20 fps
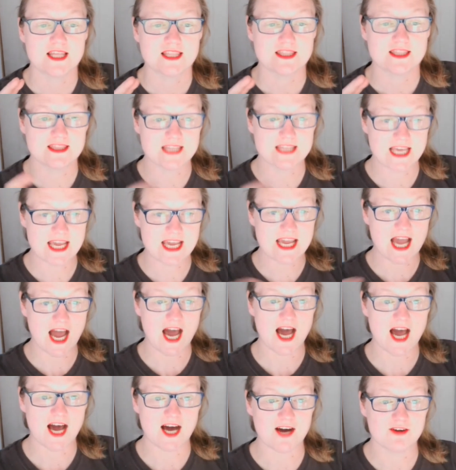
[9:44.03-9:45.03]
They
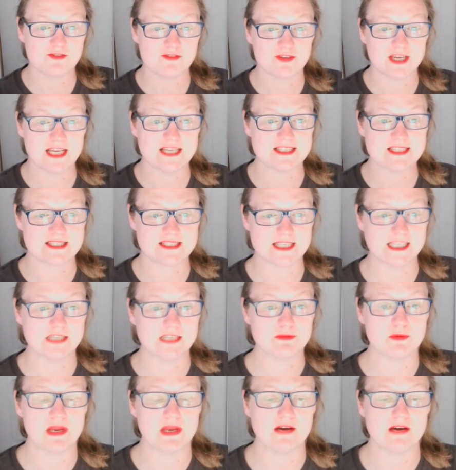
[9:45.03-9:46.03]
have a
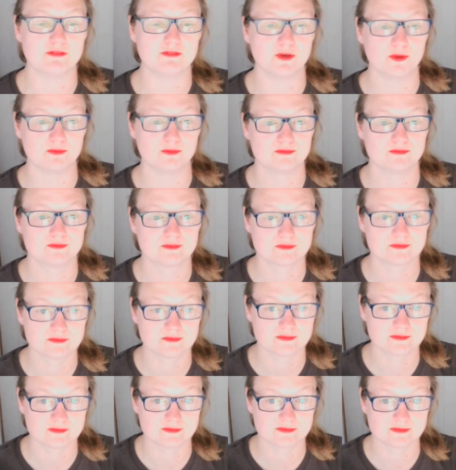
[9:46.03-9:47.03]
sustainable platform.
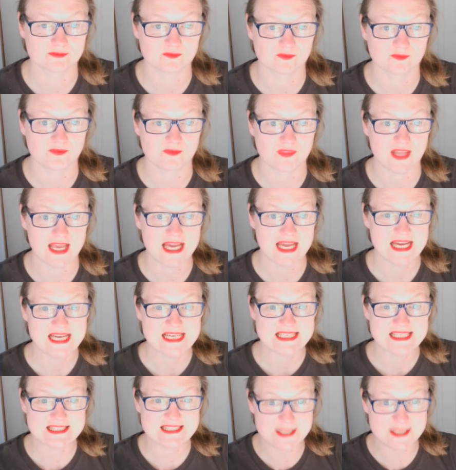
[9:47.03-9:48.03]

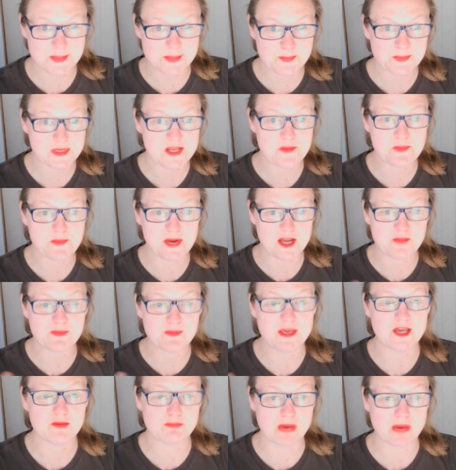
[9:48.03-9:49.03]
Simply by
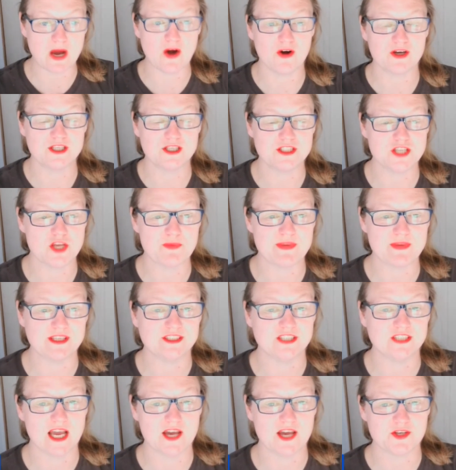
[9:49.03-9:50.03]
being part of GB
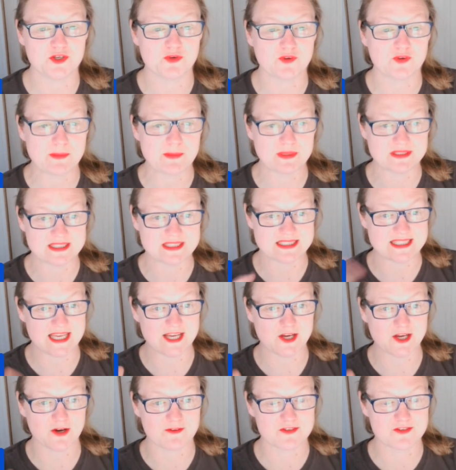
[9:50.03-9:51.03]
Shared, you're able to
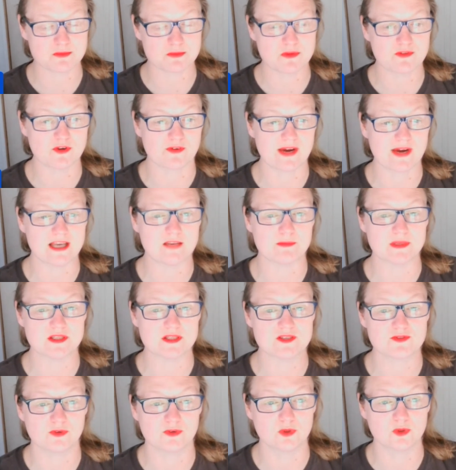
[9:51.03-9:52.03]
take off some of your
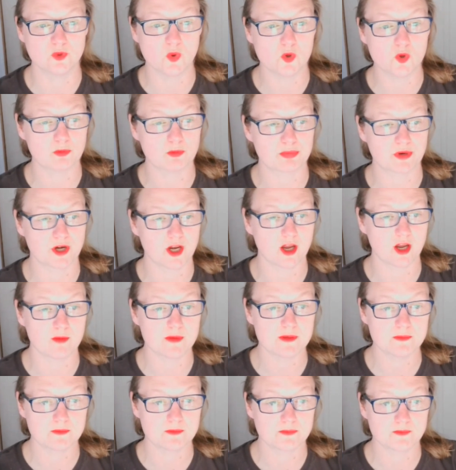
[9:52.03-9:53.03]
elements for local procurement.